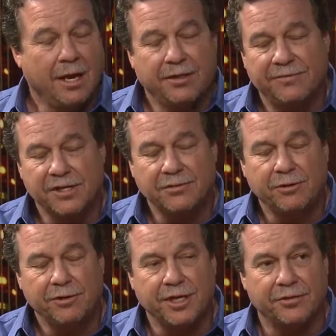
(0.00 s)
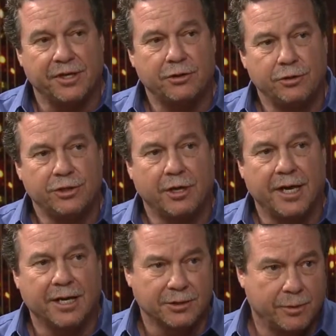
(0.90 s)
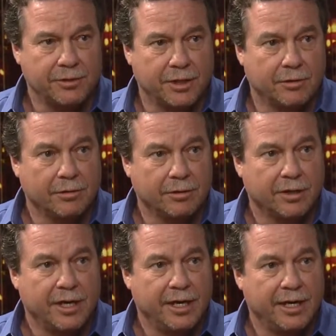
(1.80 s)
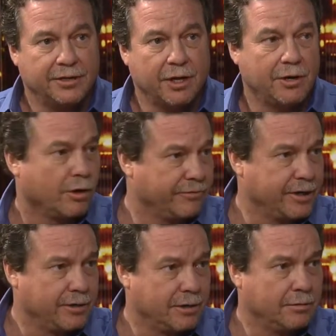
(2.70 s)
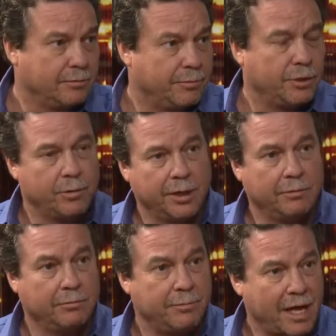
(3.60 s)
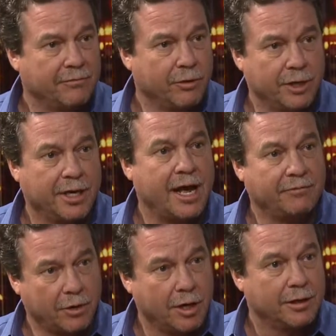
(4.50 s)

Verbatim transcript: The festival is at the Tucson Expo Center. It's on Irvington between Palo Verde and Alvernon.